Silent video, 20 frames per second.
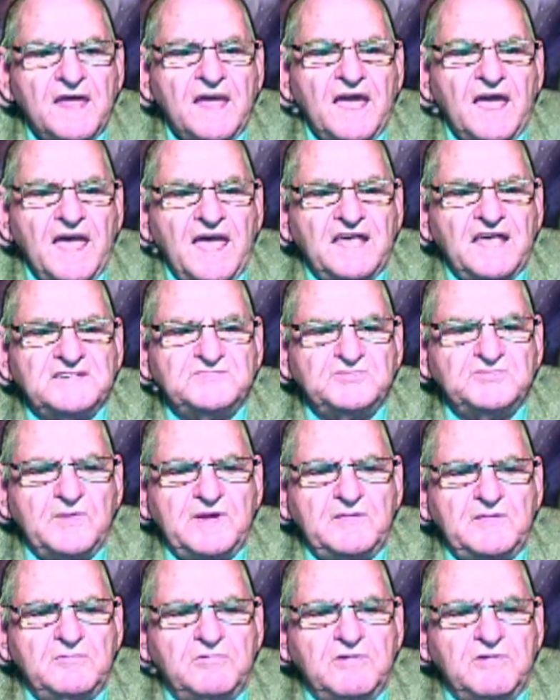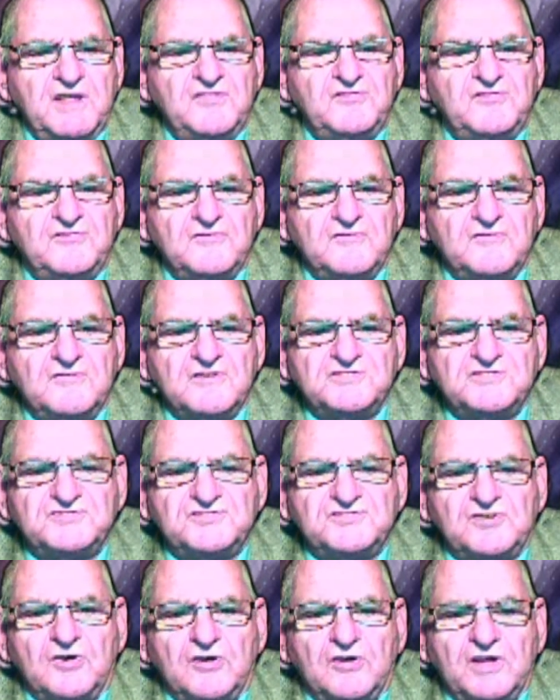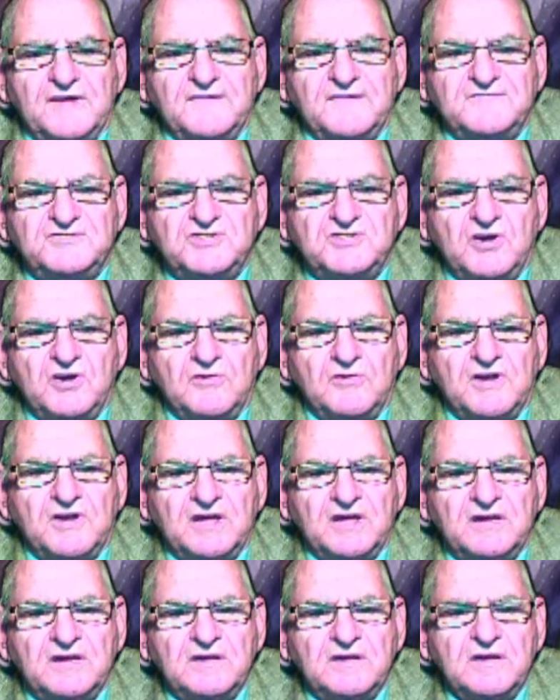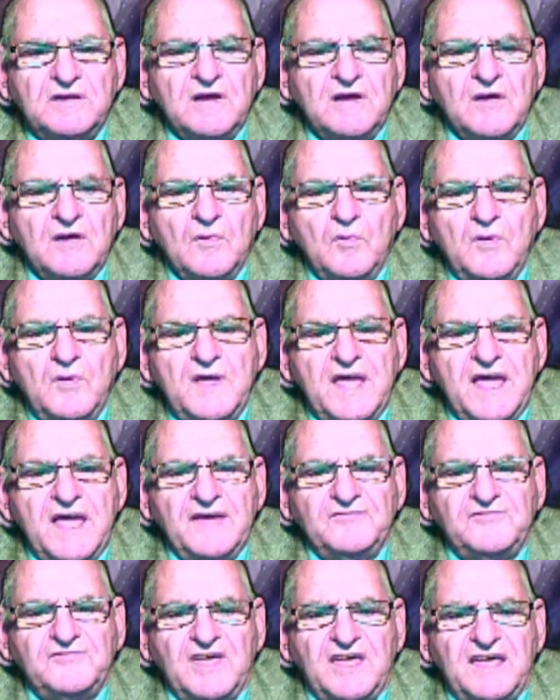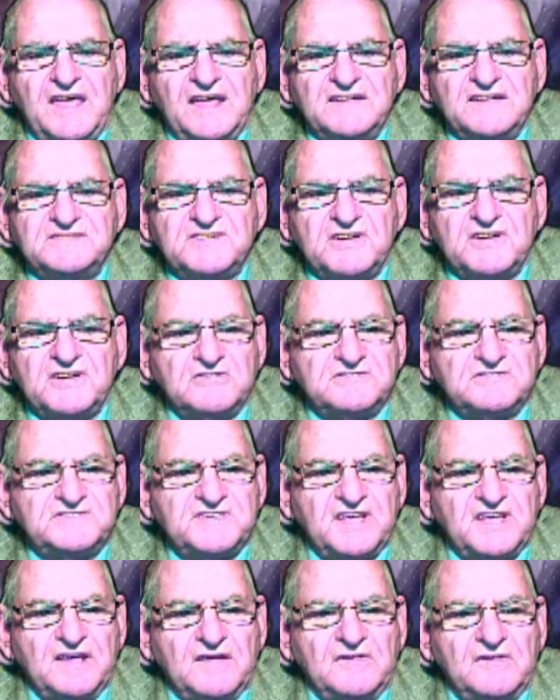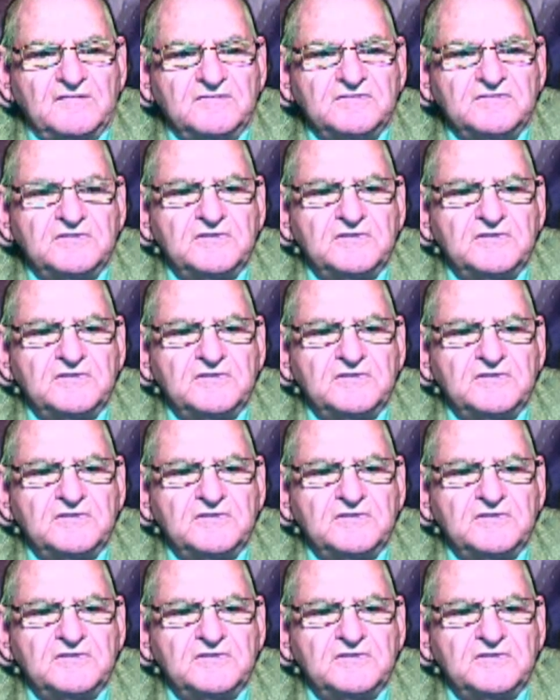As we read through the story of Jonah, we have to ask ourselves,